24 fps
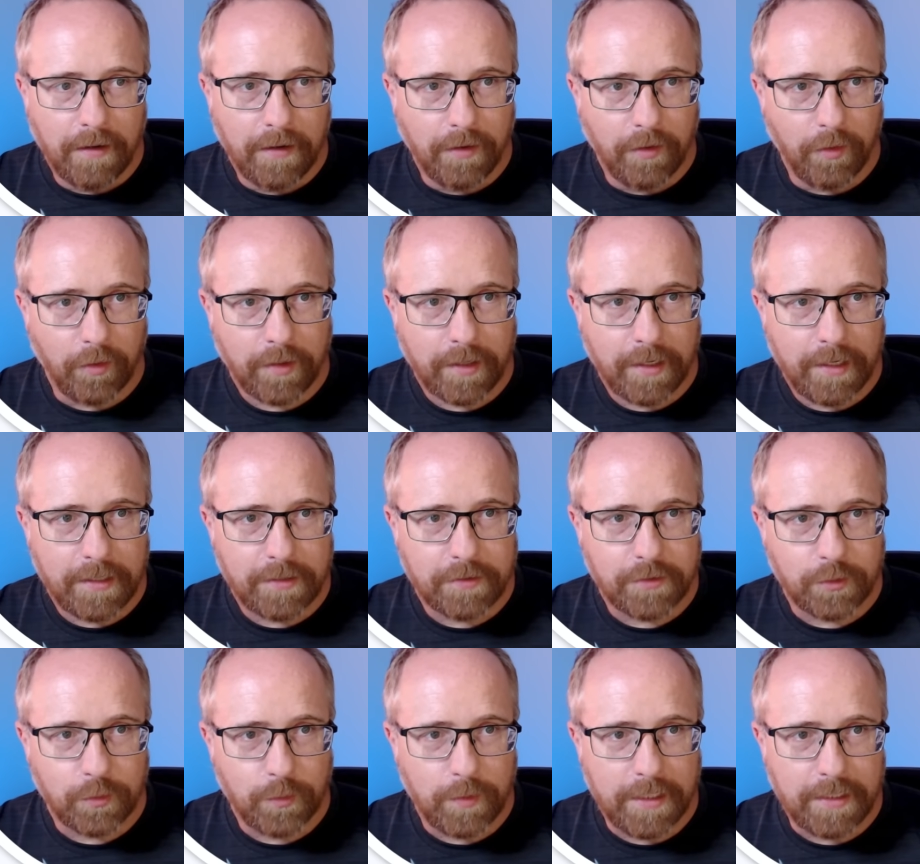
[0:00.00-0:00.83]
Okay,
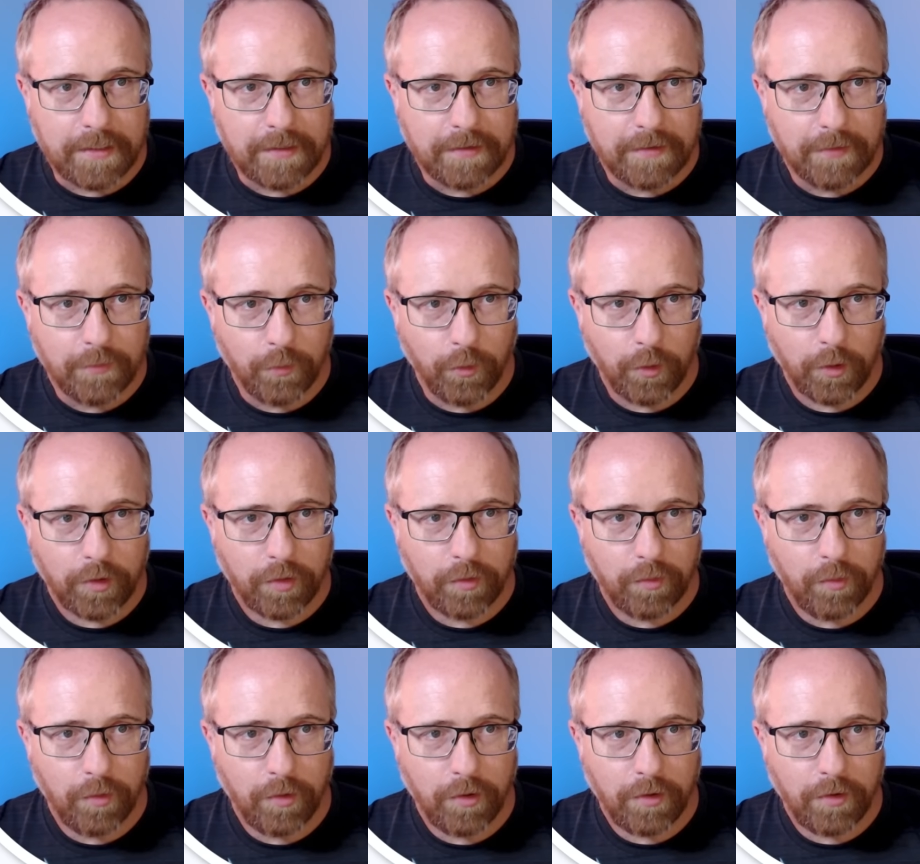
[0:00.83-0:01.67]
sweet. Work
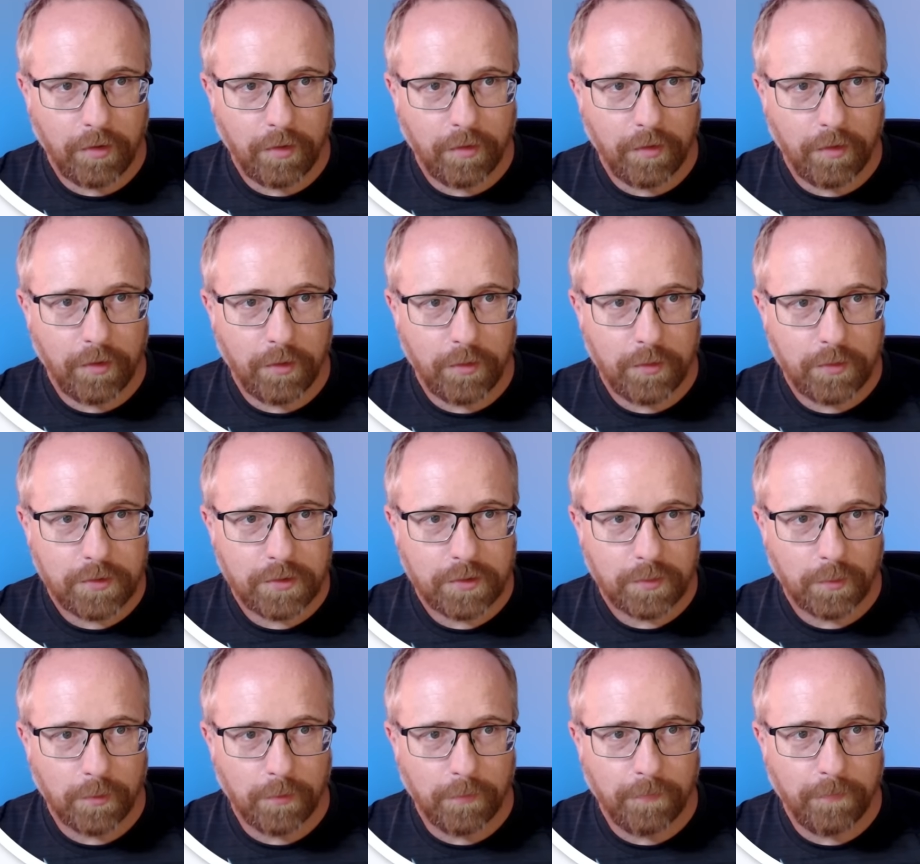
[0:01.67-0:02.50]
through all
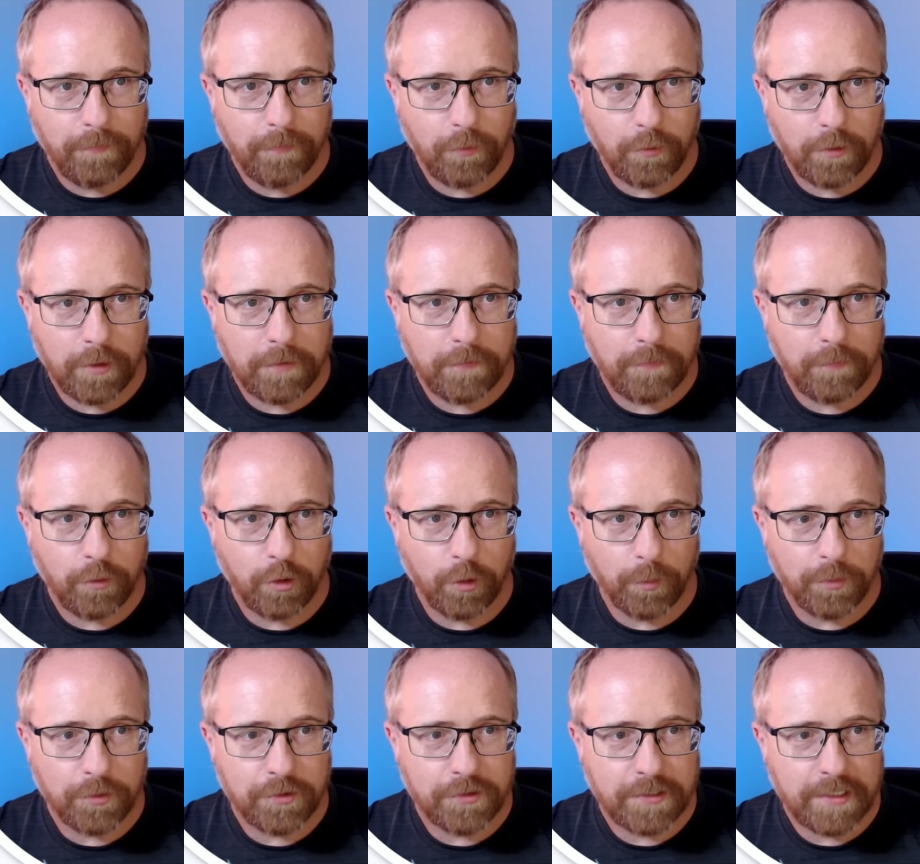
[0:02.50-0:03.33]
those. We're
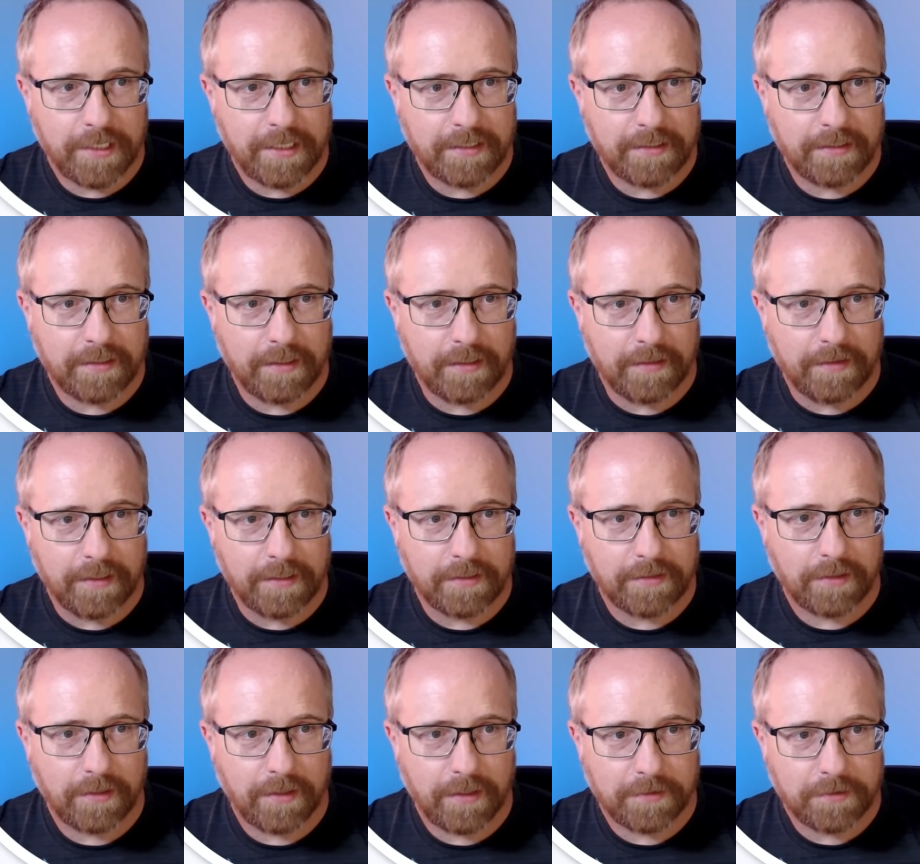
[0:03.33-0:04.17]
44% done.
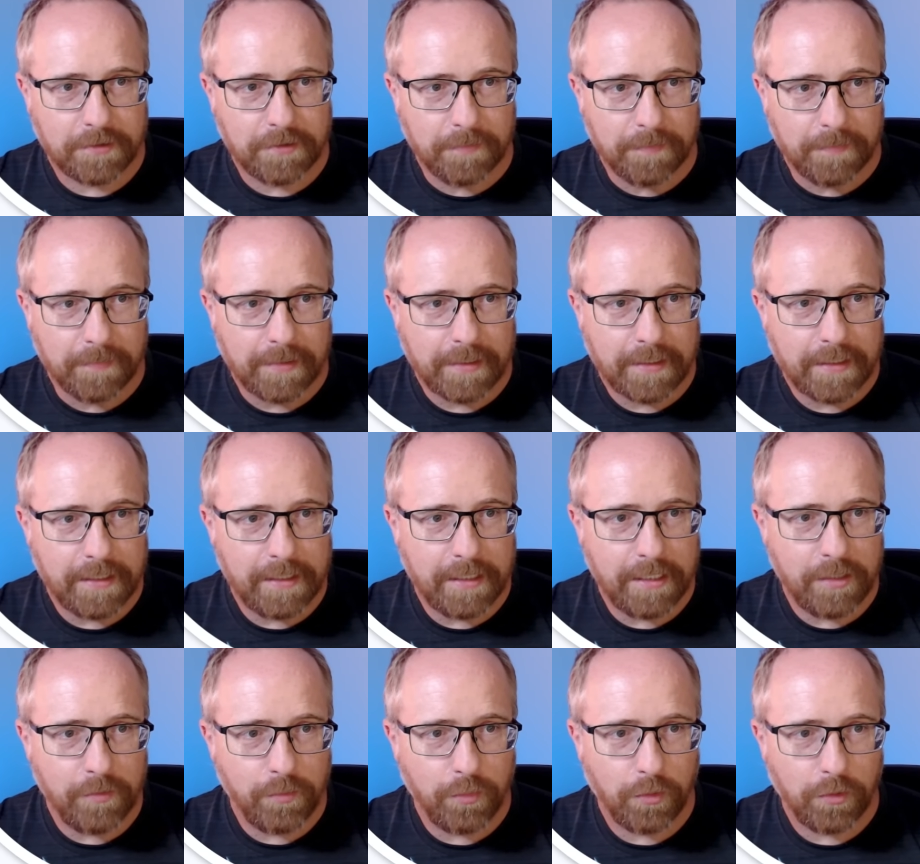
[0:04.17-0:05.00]
That's awesome.
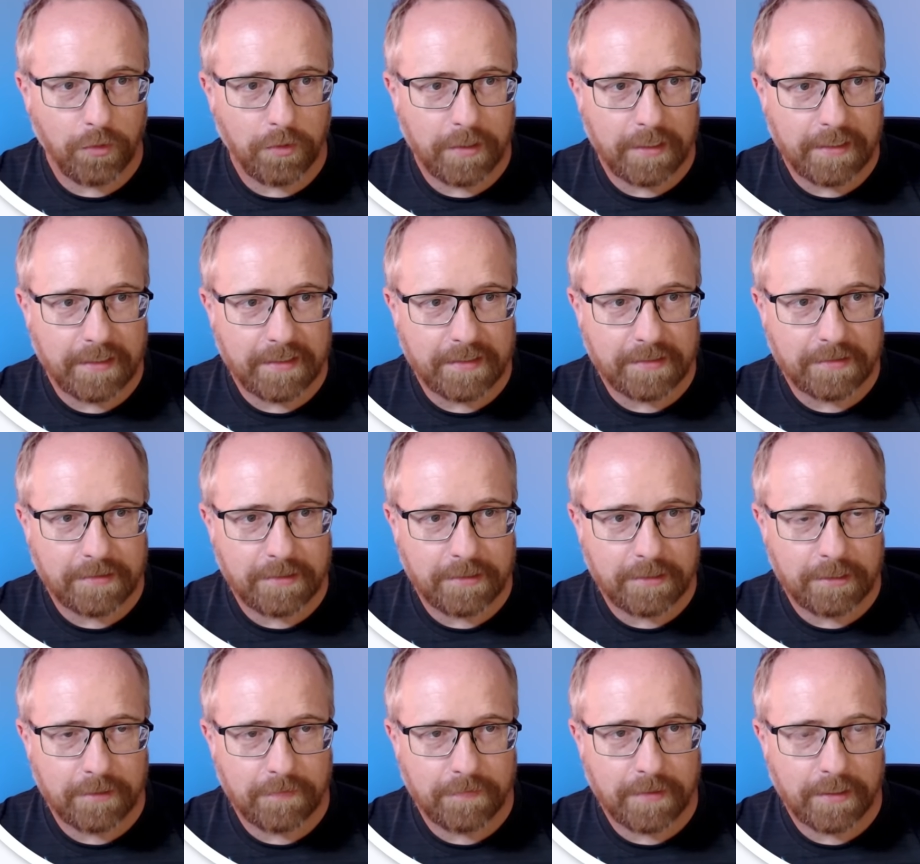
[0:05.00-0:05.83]
Keyboard and
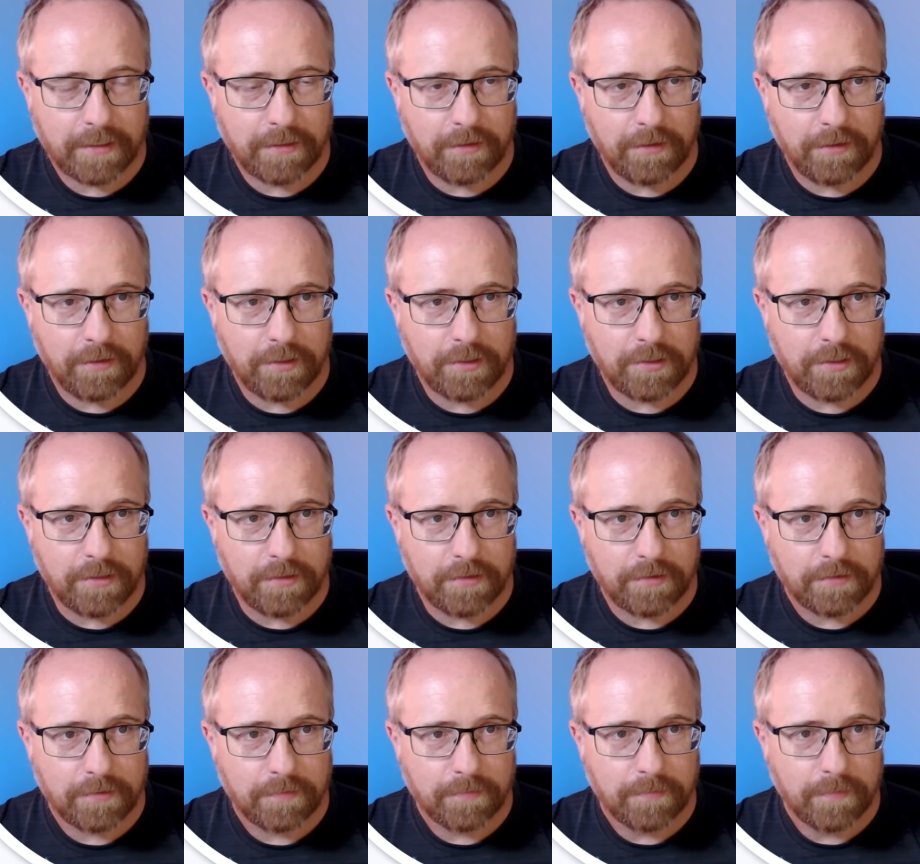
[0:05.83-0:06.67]
assistive technologies.